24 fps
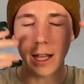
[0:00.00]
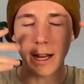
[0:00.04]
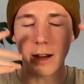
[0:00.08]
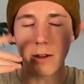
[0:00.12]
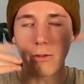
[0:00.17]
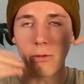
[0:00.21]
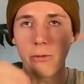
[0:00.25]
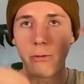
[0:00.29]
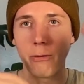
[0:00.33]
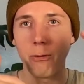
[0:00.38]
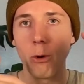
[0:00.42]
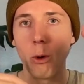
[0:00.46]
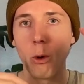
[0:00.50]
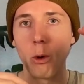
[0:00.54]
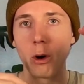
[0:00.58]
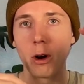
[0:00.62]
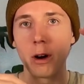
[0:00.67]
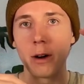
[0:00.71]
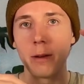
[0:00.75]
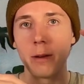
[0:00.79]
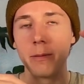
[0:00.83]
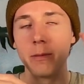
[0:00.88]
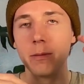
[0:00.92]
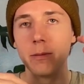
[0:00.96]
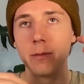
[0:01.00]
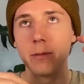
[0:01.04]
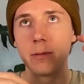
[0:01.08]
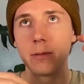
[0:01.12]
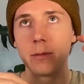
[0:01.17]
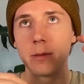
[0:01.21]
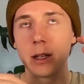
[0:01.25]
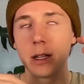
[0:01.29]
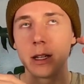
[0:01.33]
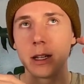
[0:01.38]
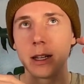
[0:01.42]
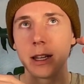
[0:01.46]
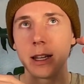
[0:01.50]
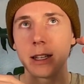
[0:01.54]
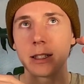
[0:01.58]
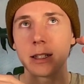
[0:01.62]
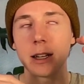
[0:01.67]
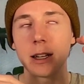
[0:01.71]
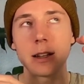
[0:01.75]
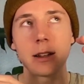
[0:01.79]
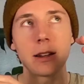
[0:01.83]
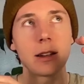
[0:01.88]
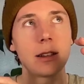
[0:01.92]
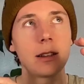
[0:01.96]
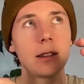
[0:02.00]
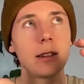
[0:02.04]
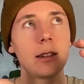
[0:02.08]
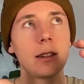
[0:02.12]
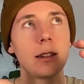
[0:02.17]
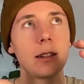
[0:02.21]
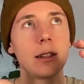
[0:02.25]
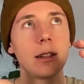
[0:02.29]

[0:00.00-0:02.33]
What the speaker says: form. That's not it.